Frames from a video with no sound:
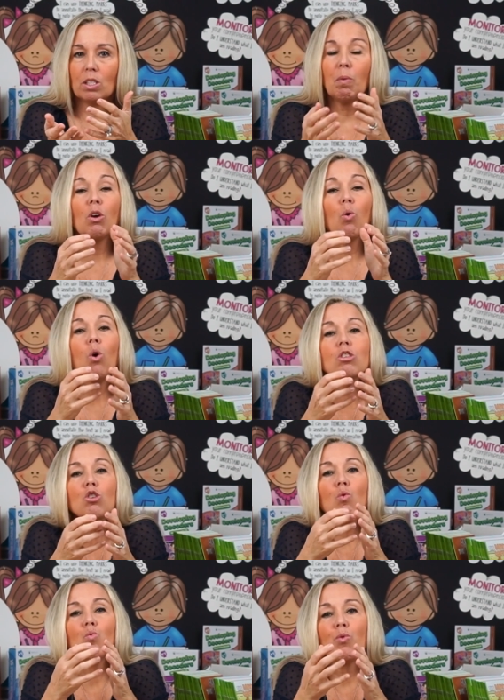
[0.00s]
but it
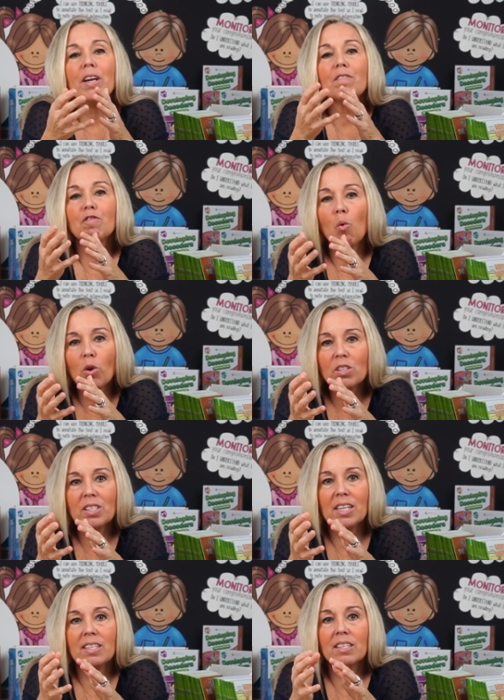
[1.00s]
also
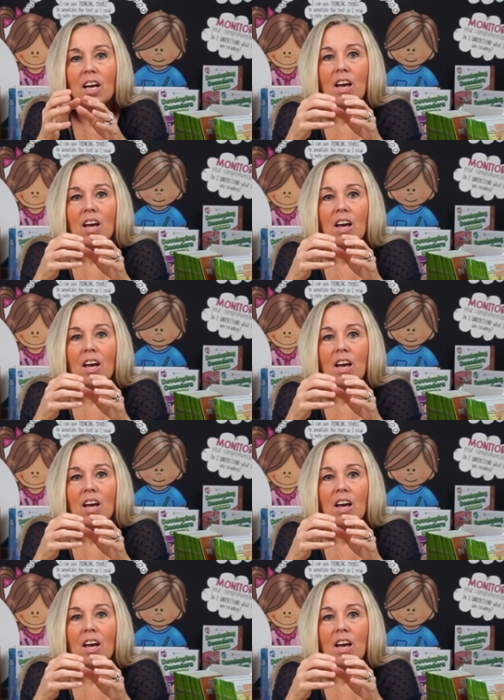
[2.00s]
reinforces